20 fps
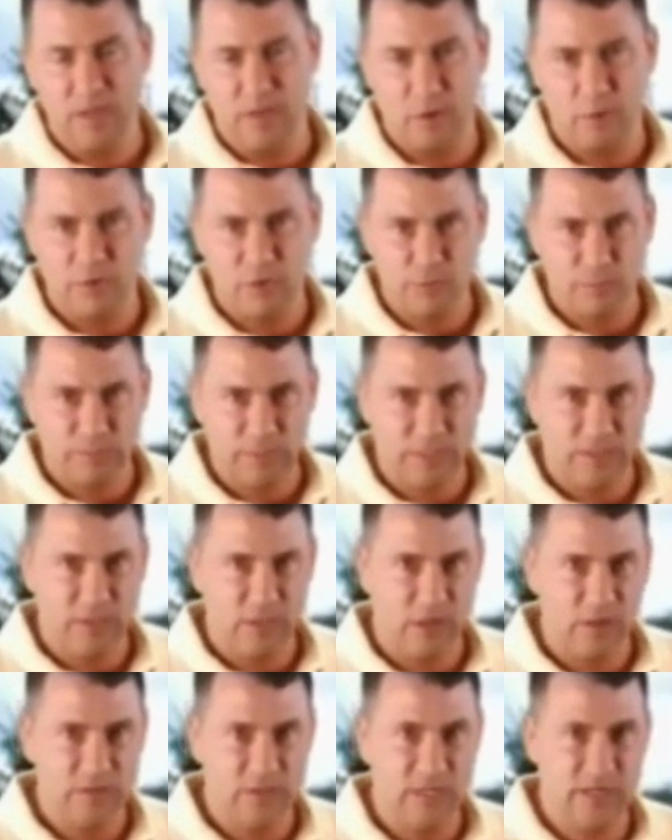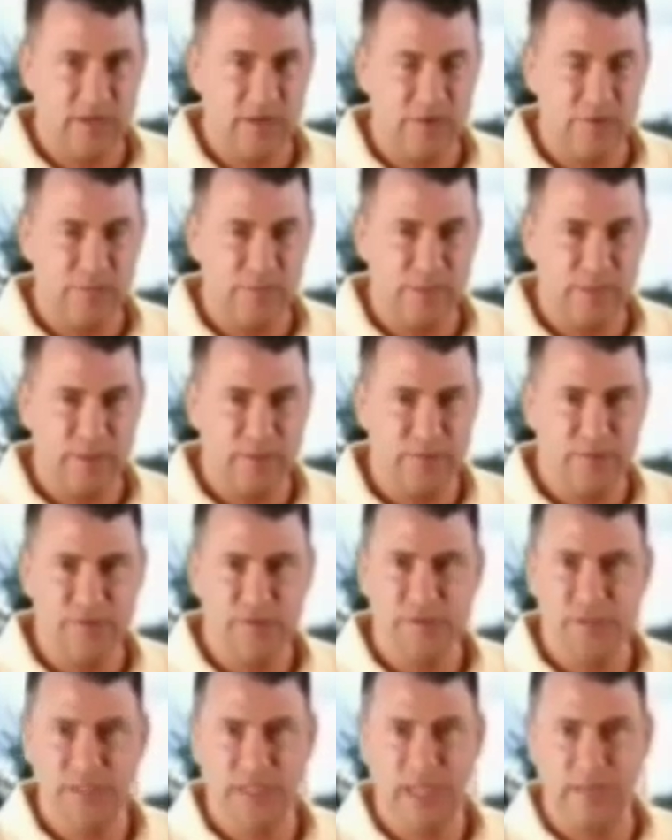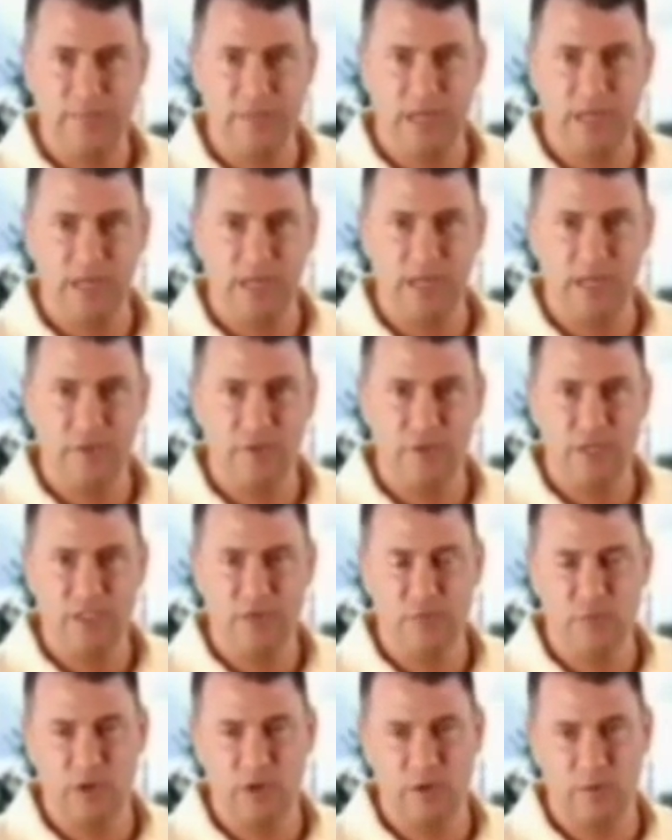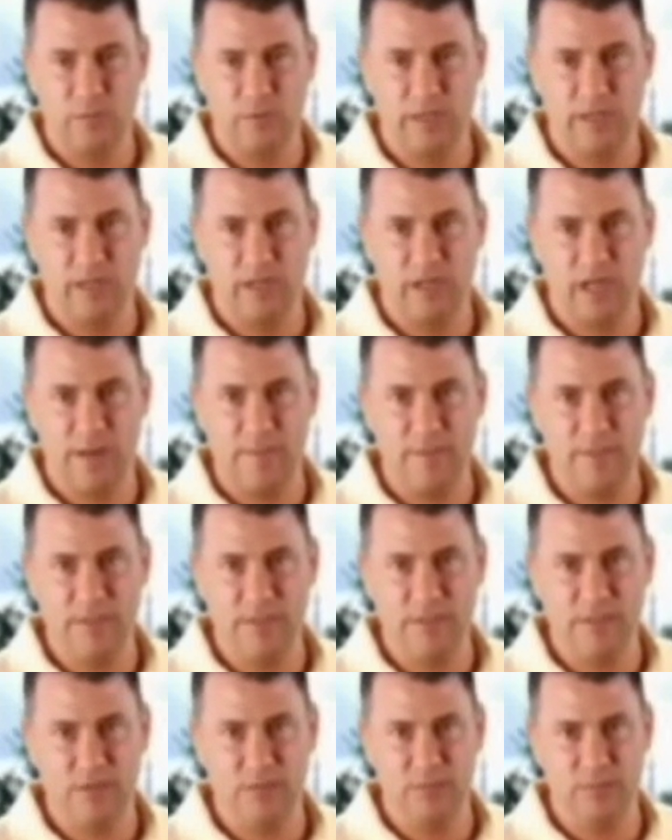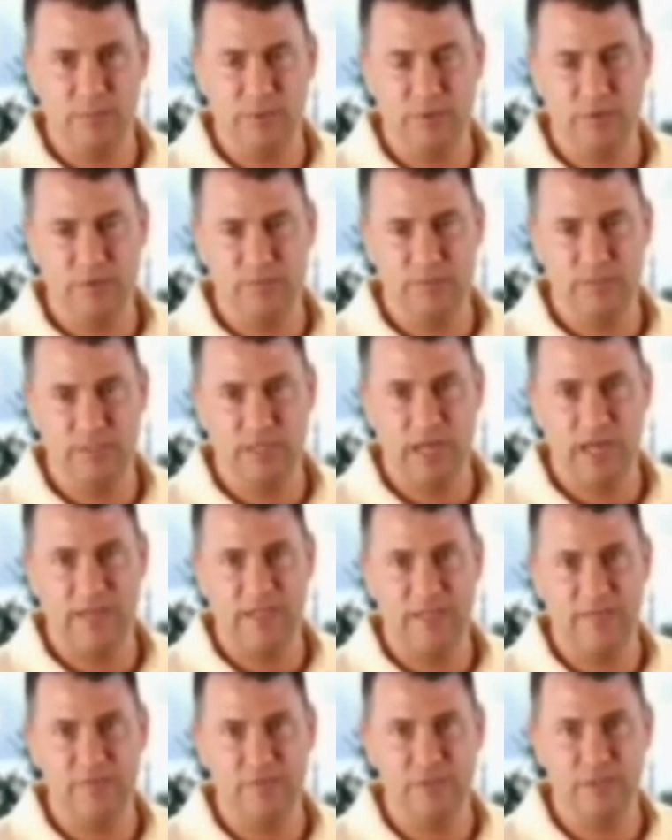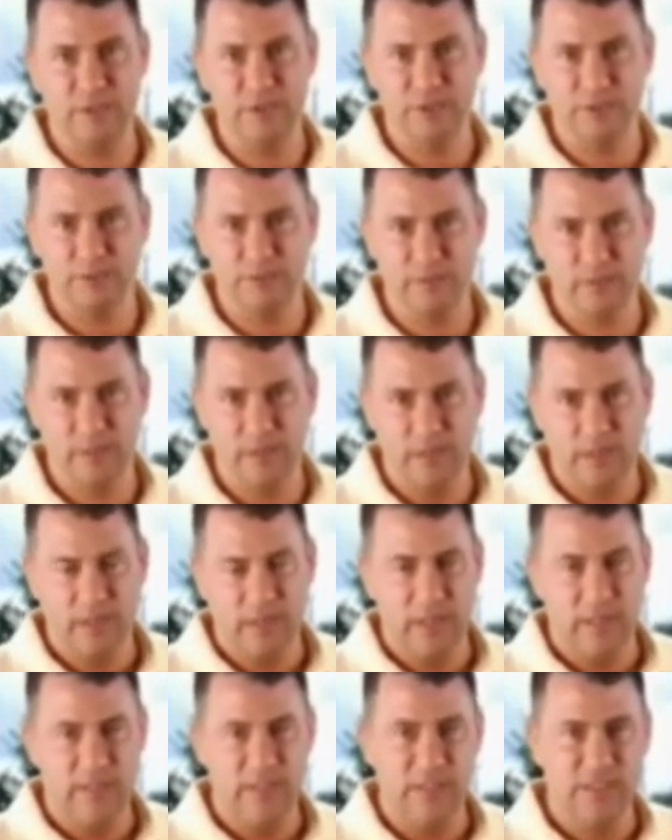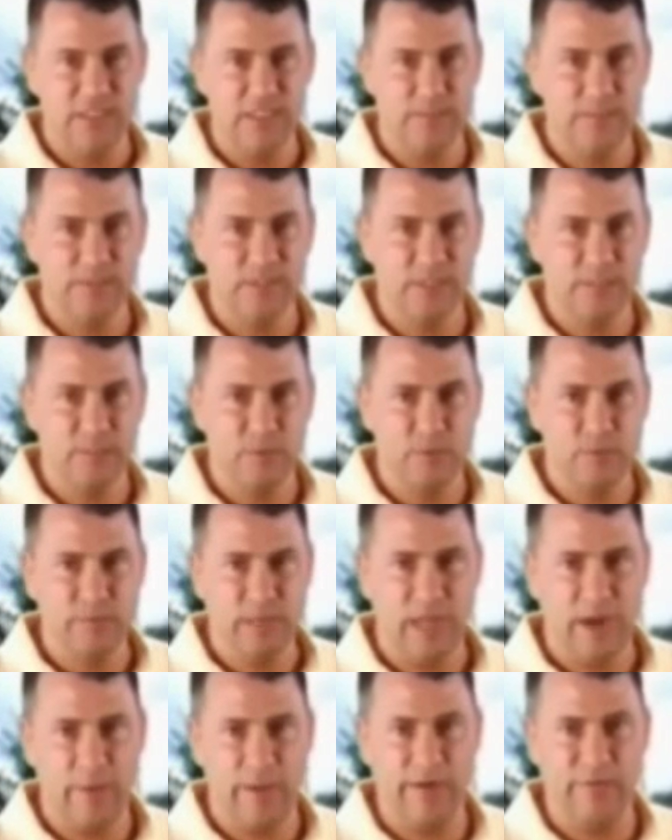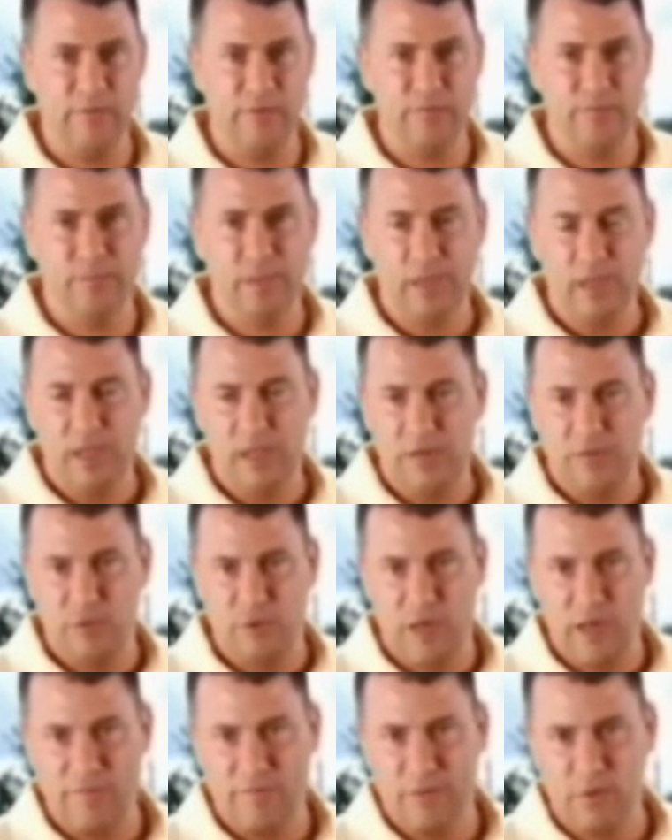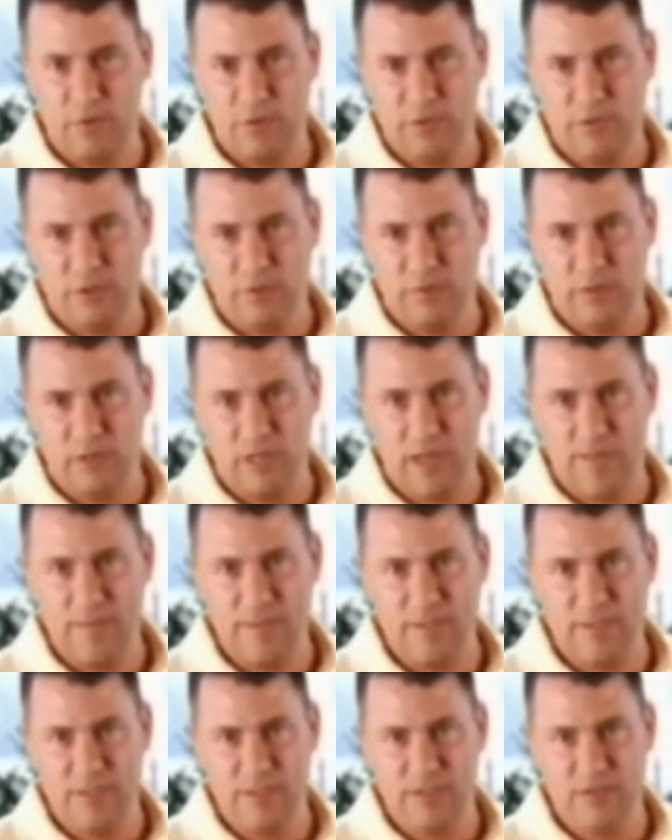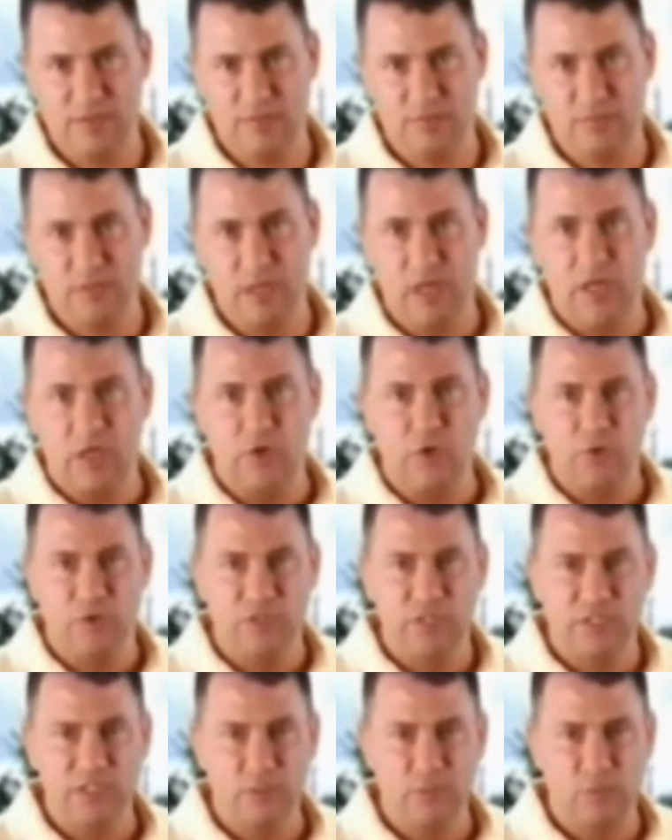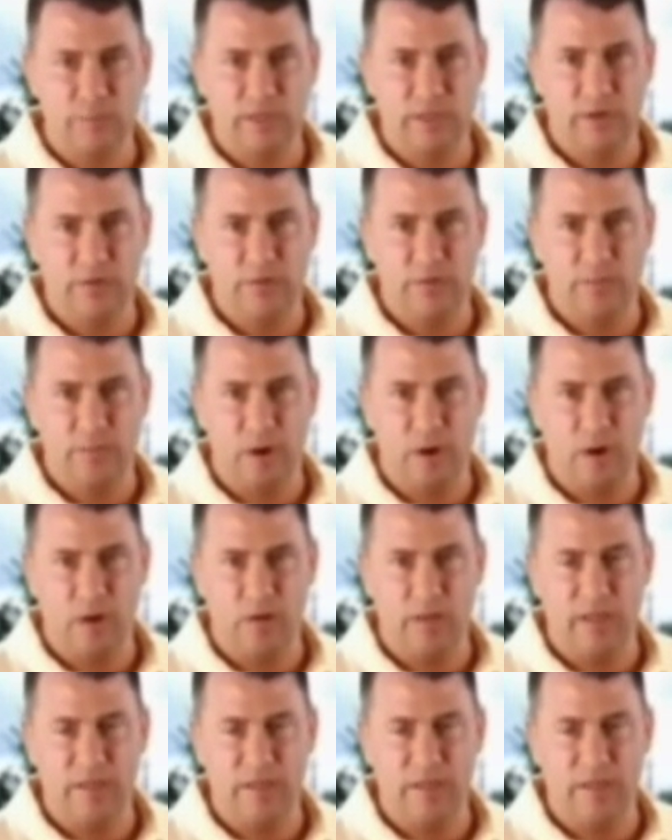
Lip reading: Notice when placed alongside other putters, the Gaim's high contrast white on black alignment system appears to be in high definition. And this seems simple, however, if you're not focused on the alignment system, your attention will be on the ball